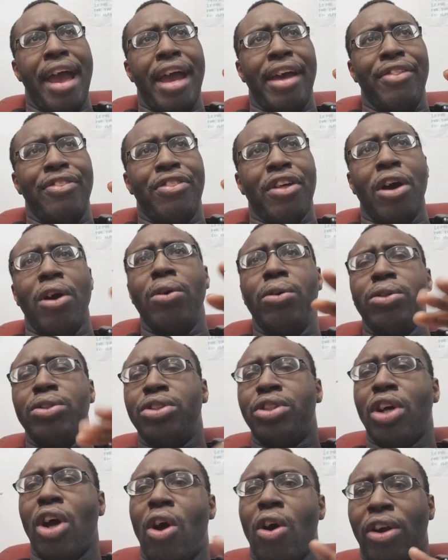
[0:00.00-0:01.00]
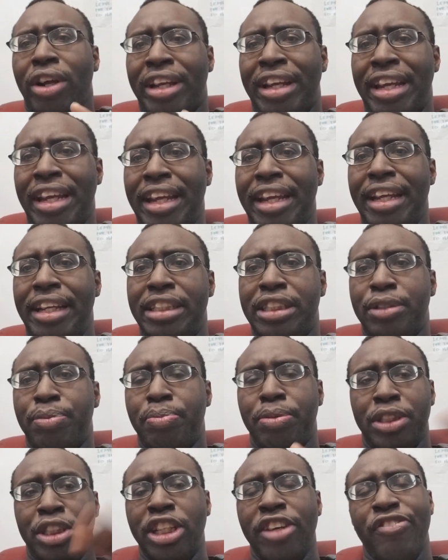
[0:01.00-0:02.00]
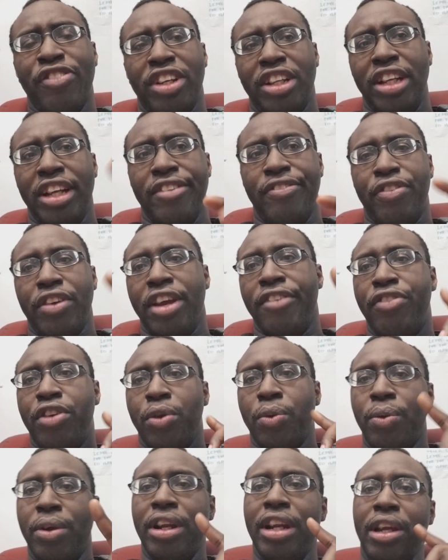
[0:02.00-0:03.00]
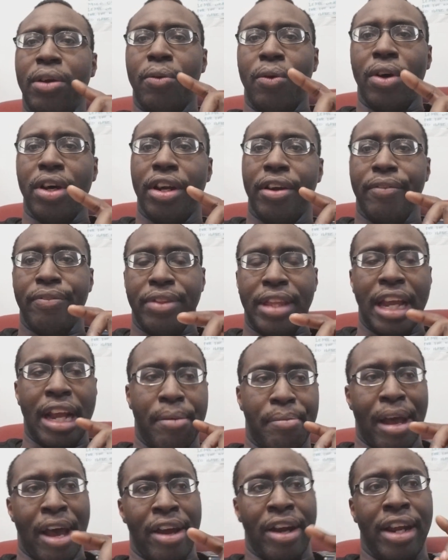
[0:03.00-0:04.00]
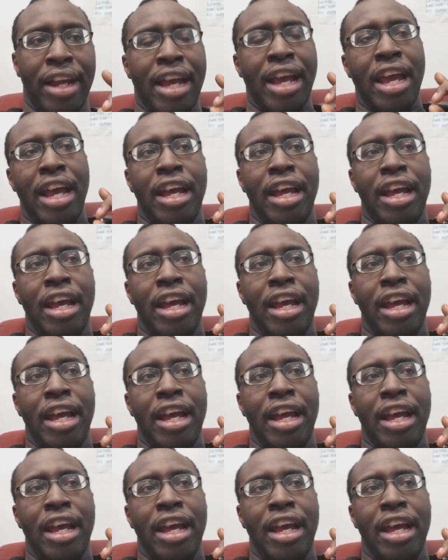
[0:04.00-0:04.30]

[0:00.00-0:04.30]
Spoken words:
Those are keys specifically if you really want to think about it.